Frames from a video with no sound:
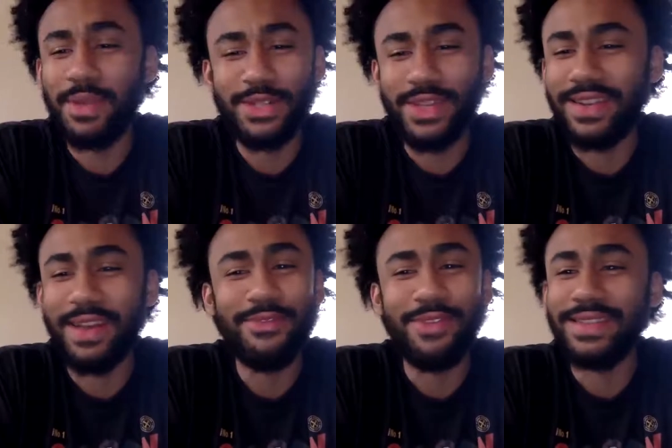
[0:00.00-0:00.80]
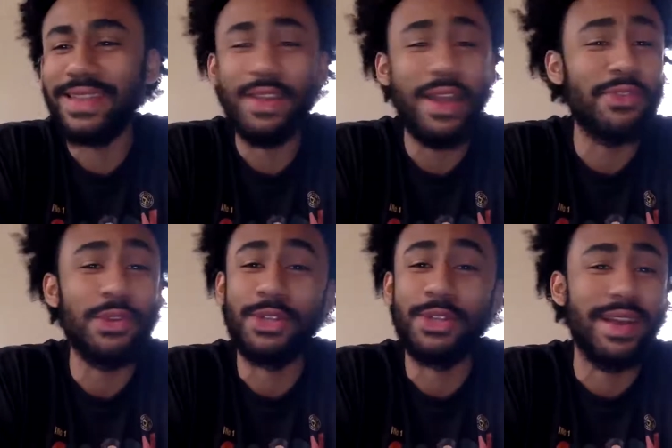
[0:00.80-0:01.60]
difference. Yeah, you have to use
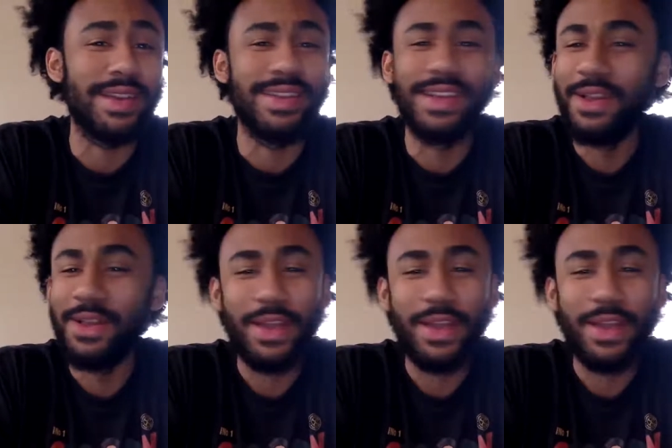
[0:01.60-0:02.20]
your head. You have to